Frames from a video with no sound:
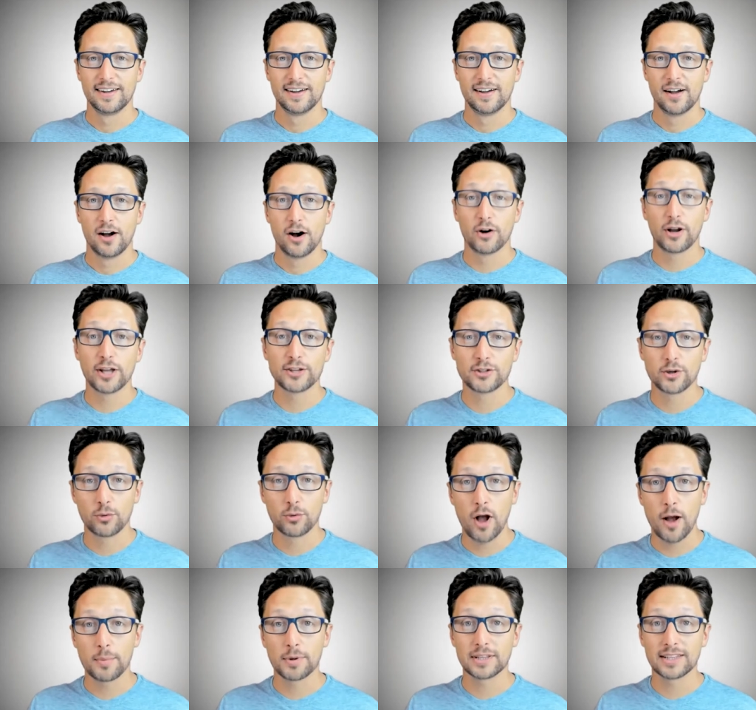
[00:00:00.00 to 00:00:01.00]
Okay, so
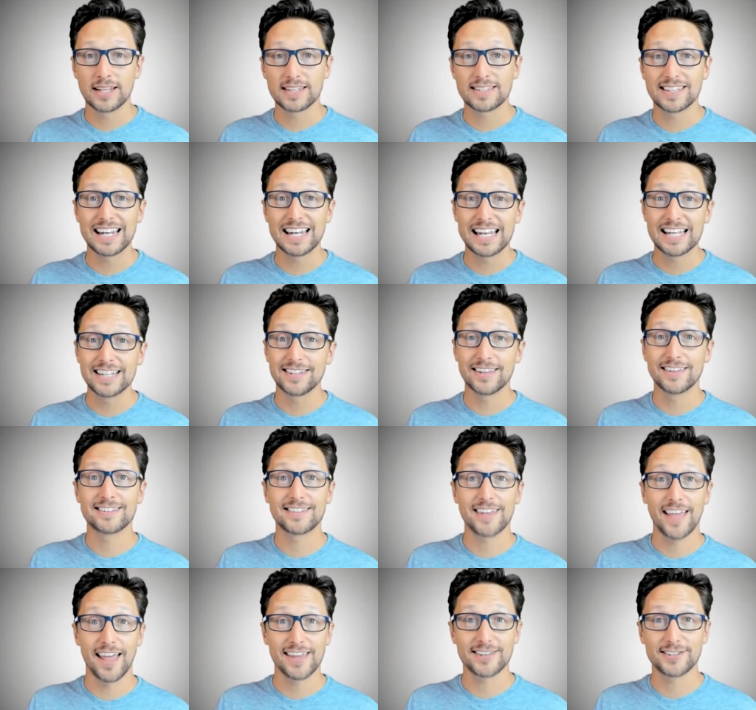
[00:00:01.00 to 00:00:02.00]
Robert, let's get into this
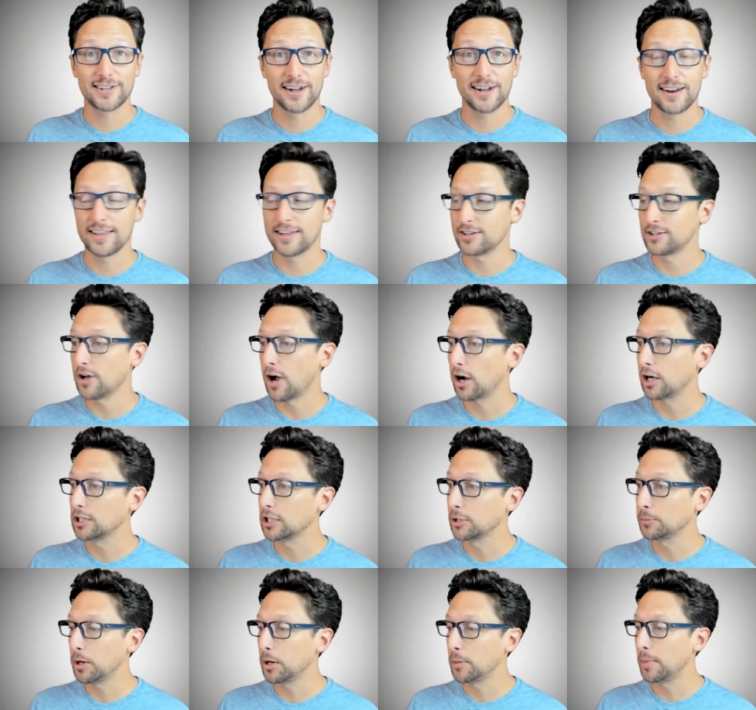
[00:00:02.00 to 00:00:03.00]
case study and talk a
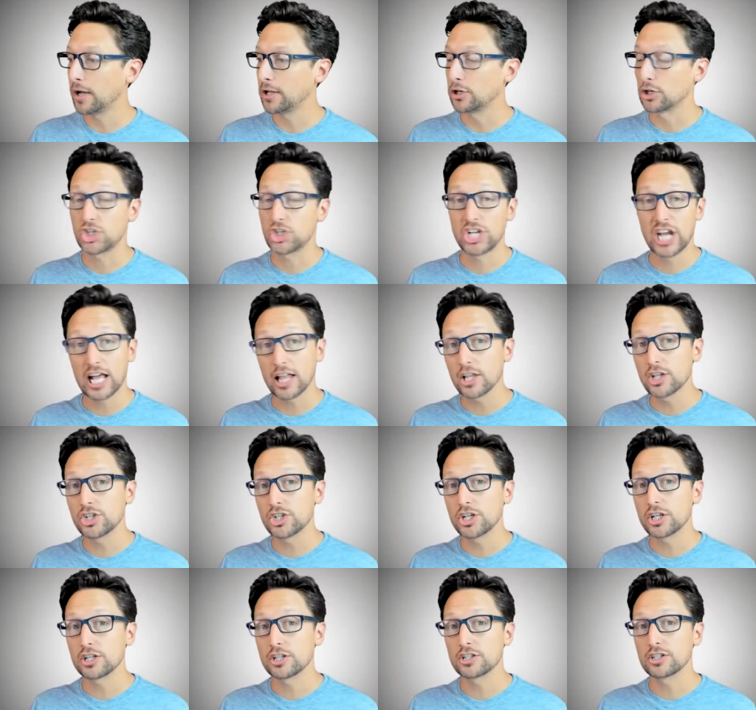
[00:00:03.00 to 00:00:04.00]
little bit about your
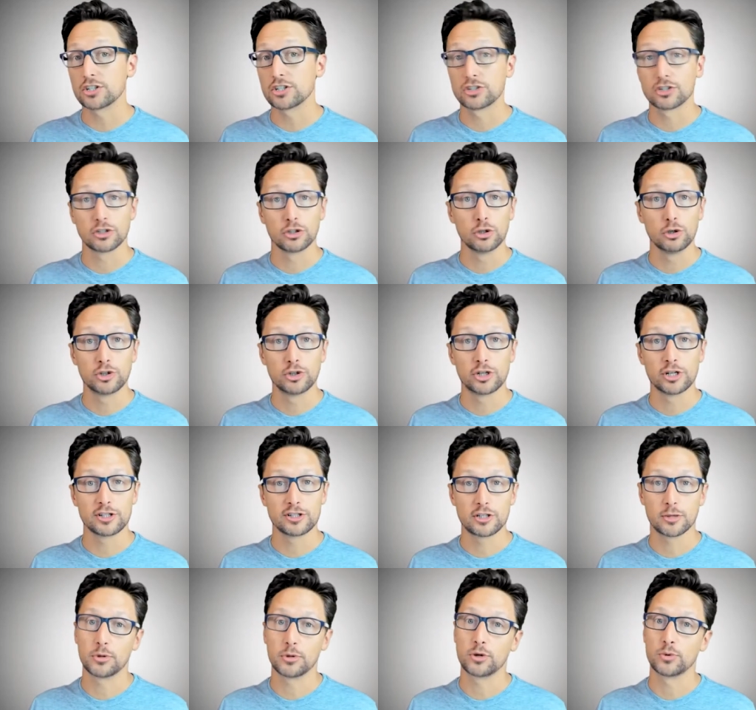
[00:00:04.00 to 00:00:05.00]
challenges, the solution, and
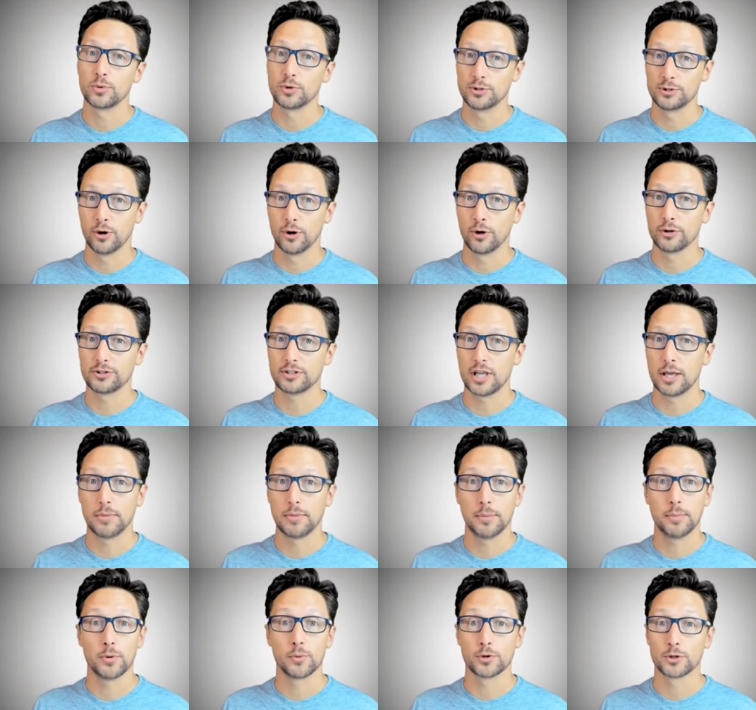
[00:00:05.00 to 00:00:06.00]
some of the results and
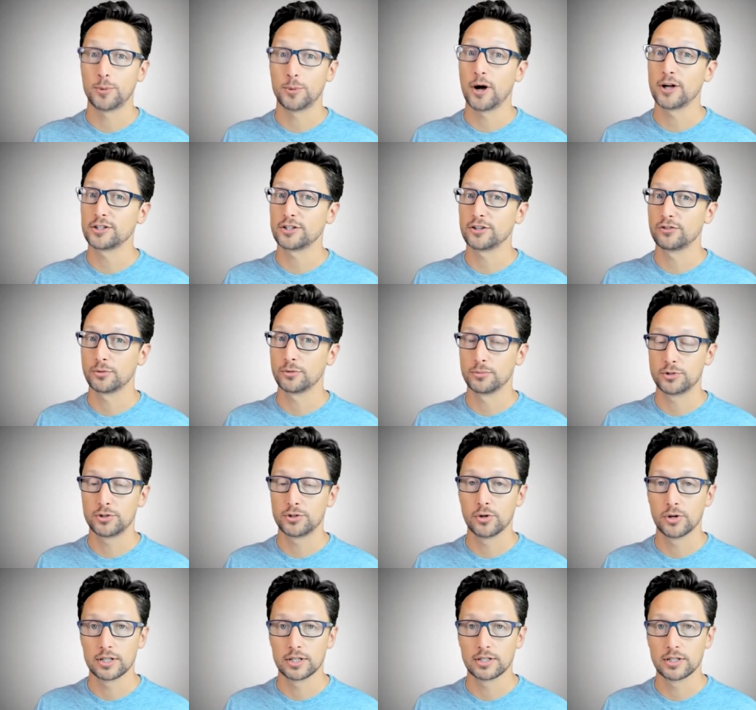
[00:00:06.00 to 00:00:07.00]
maybe responses from
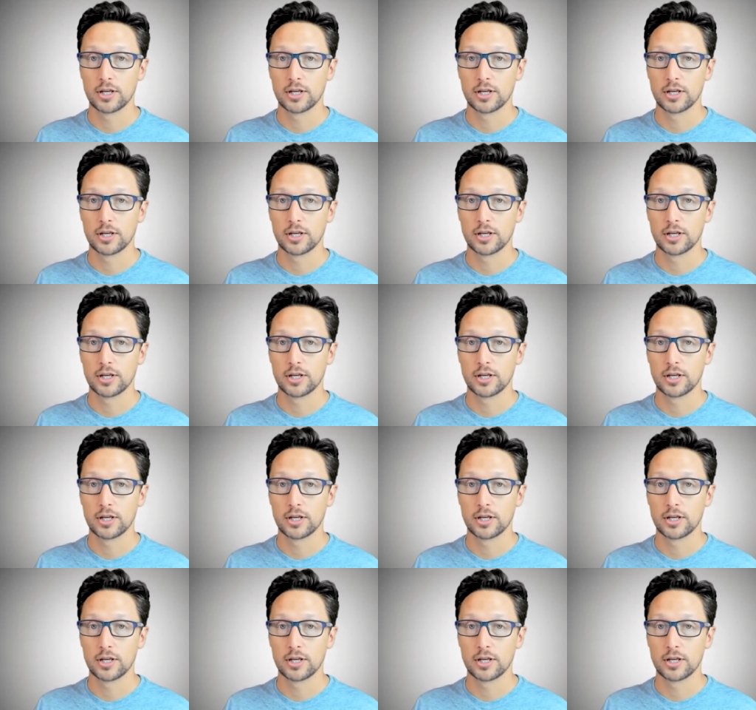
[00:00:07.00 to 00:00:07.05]
students.